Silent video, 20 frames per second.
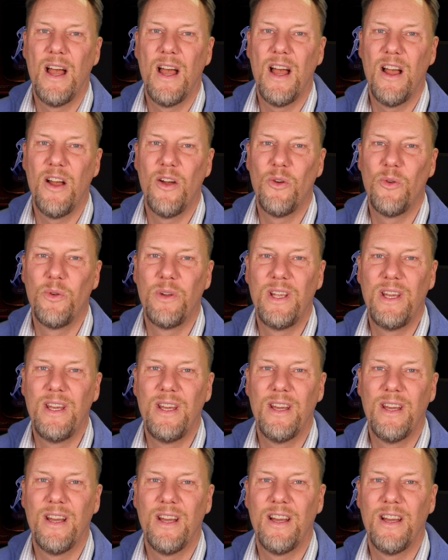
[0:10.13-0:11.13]

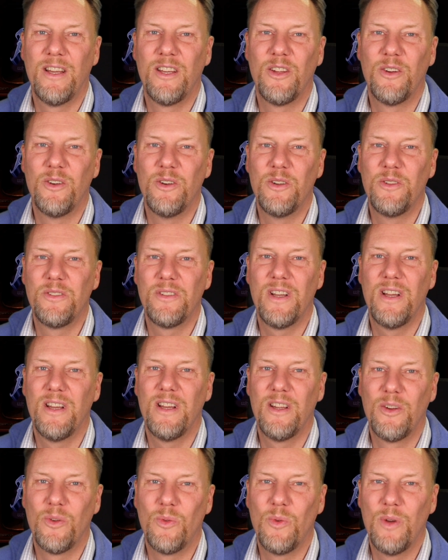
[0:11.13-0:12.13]
Howdy hackers,
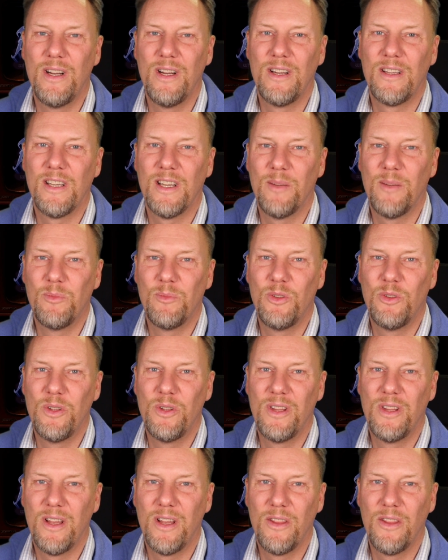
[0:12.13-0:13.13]
and welcome to
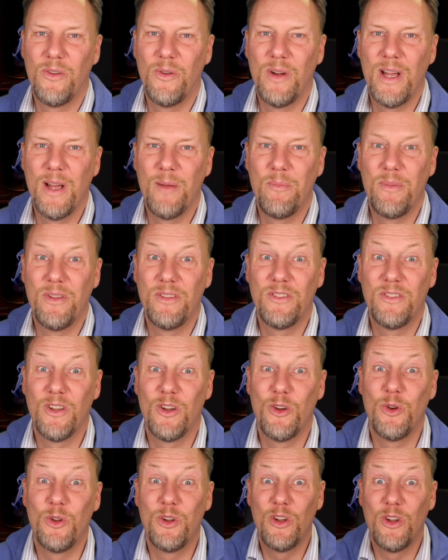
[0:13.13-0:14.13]
another
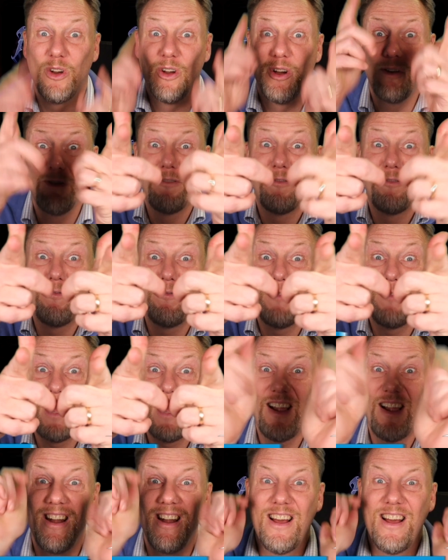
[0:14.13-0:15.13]
episode of
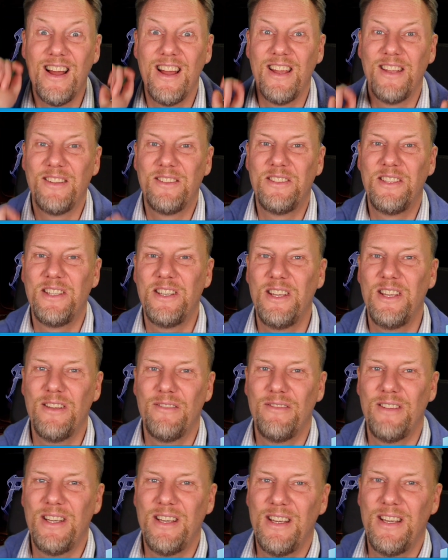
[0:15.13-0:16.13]
FairLight
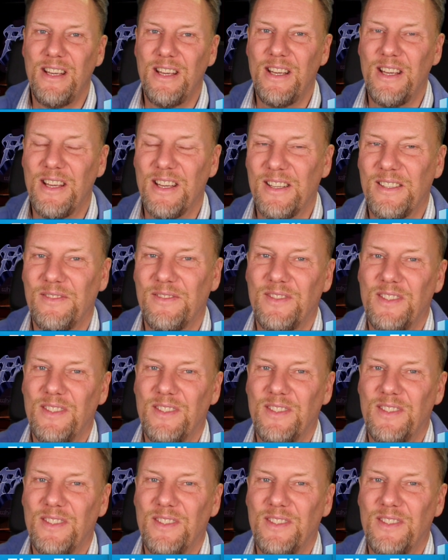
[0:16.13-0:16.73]
TV.